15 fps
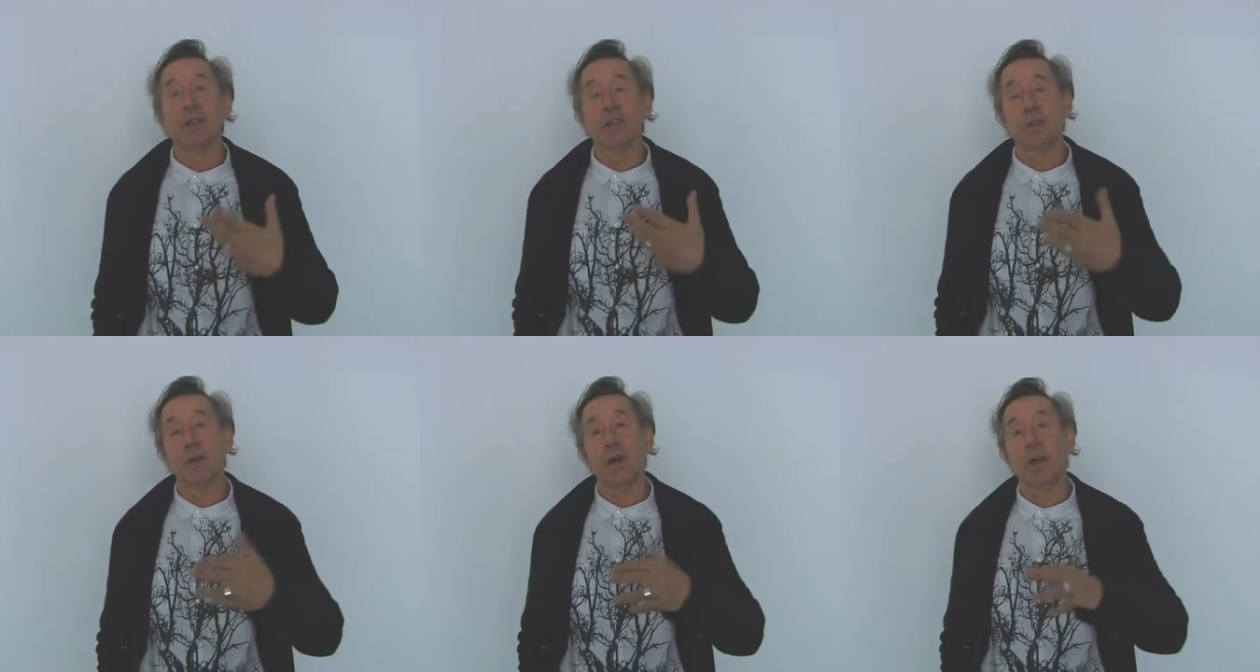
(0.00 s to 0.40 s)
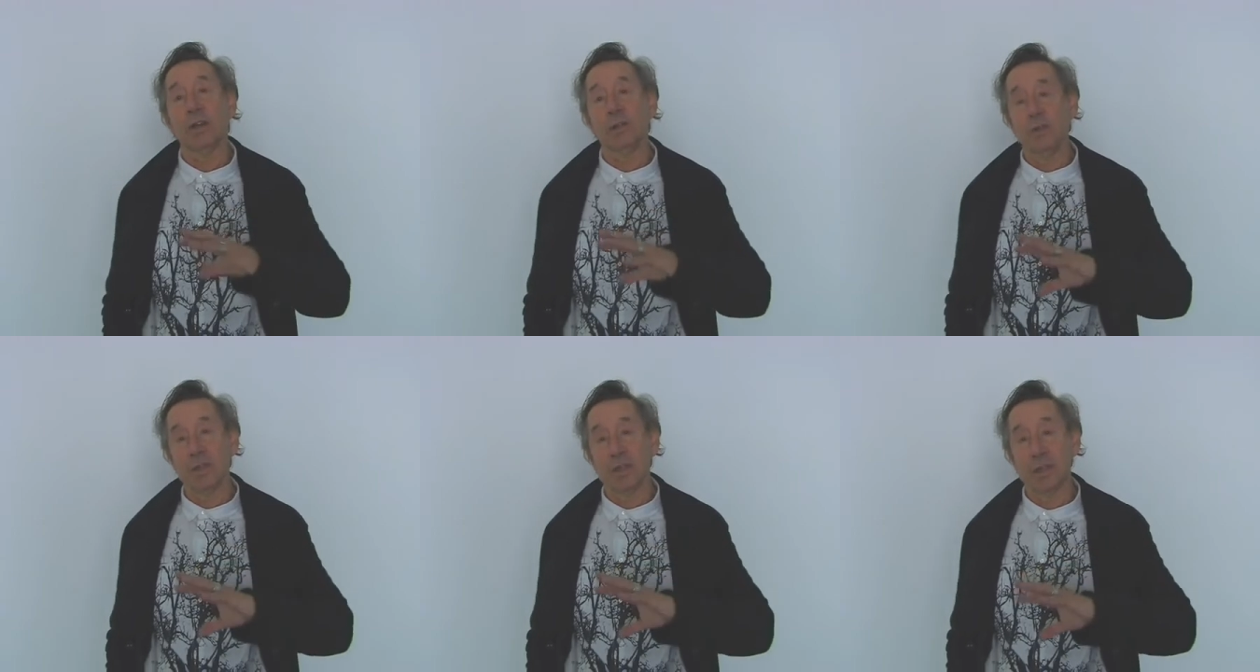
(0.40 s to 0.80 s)
So I
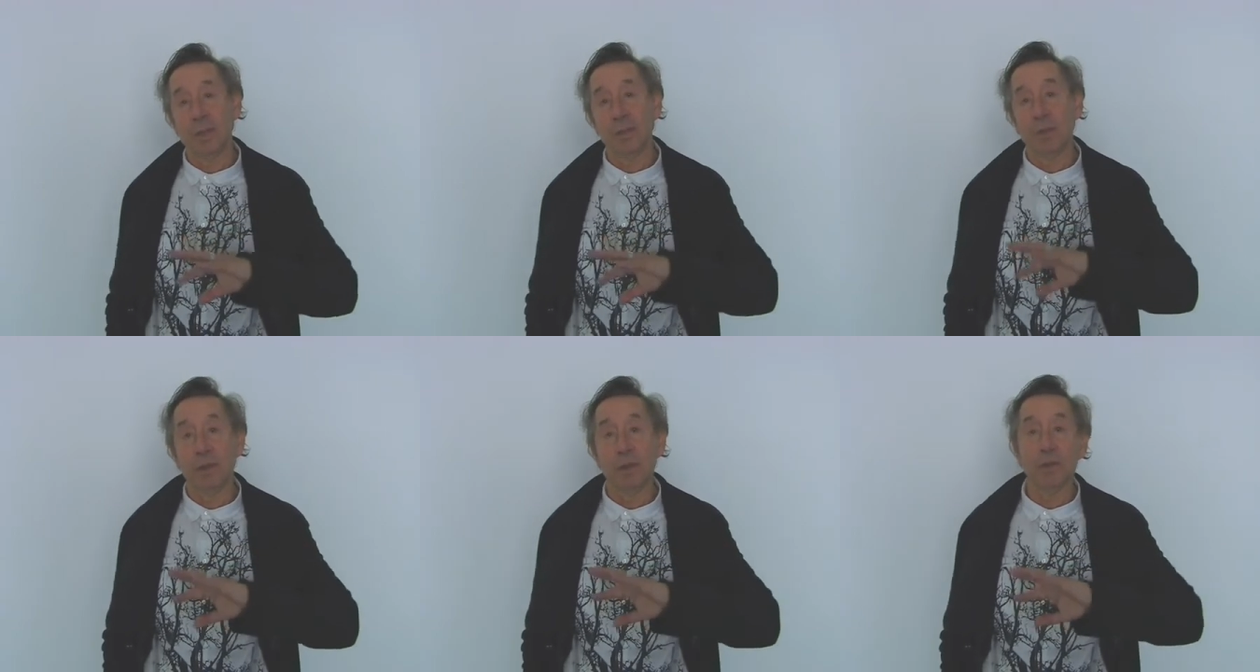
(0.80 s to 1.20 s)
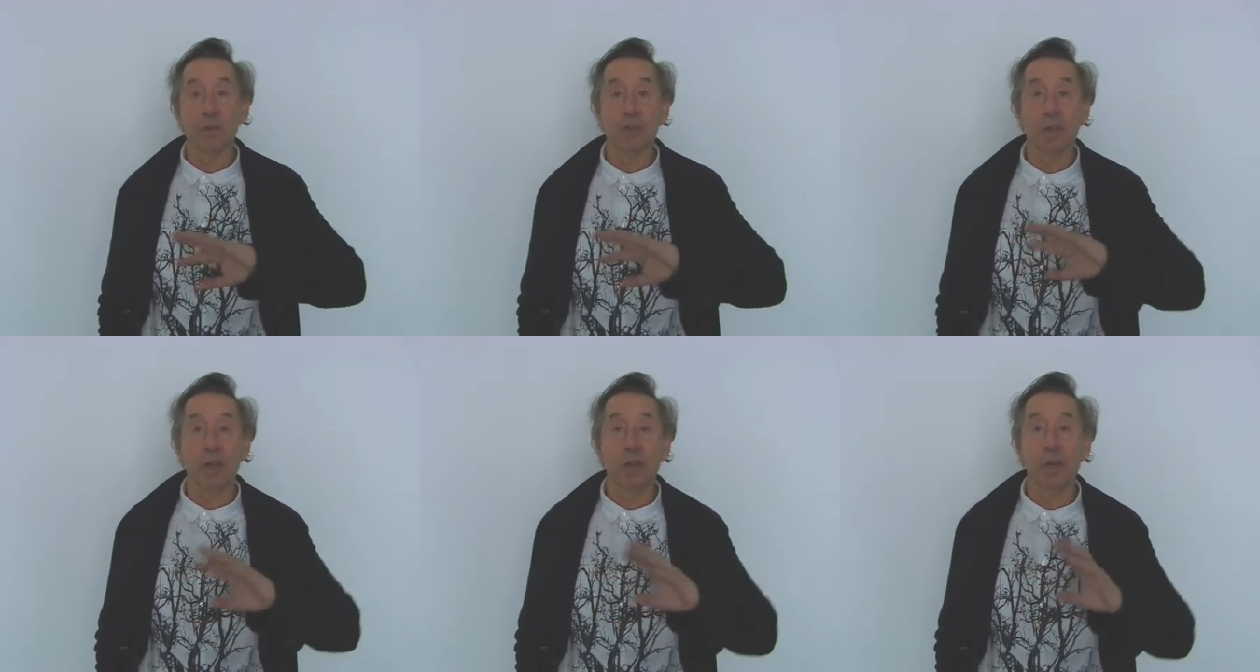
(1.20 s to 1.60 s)
do the same thing with
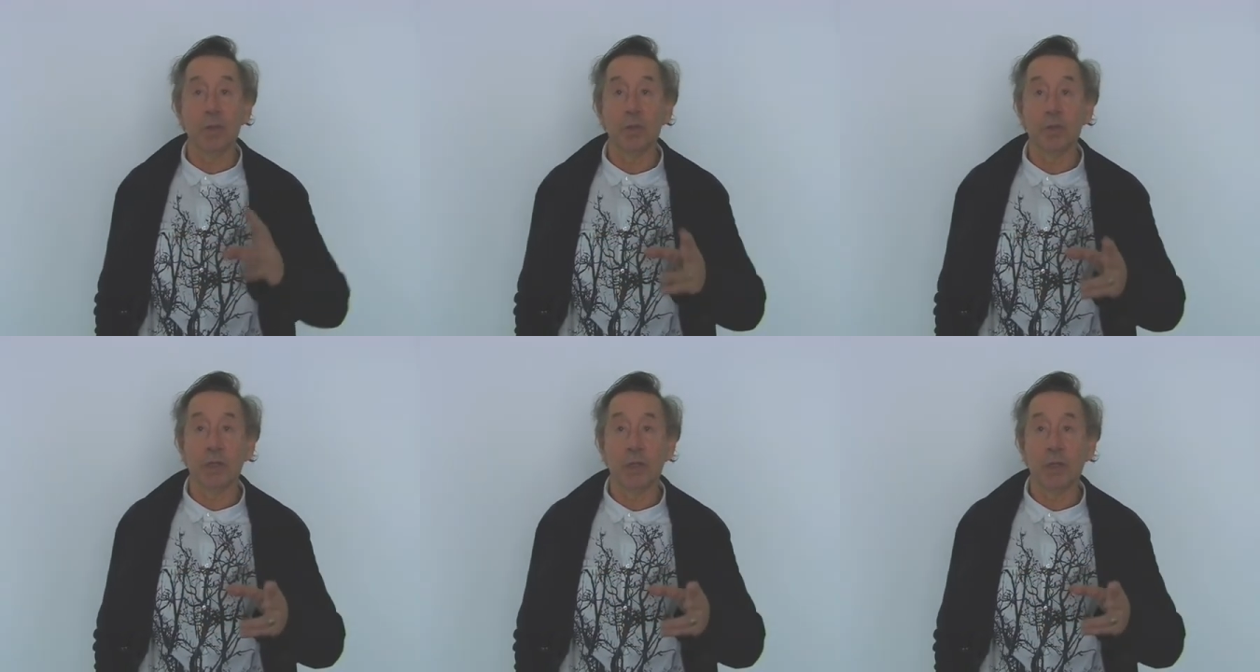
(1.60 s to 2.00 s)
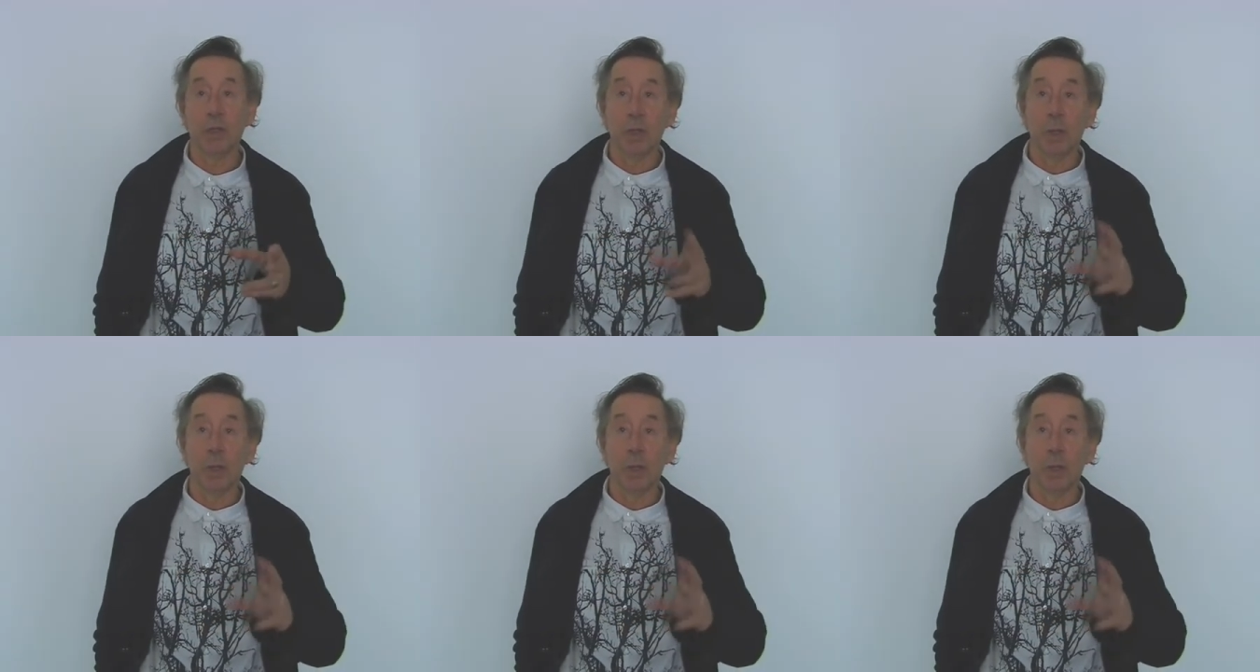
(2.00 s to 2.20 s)
sculpture.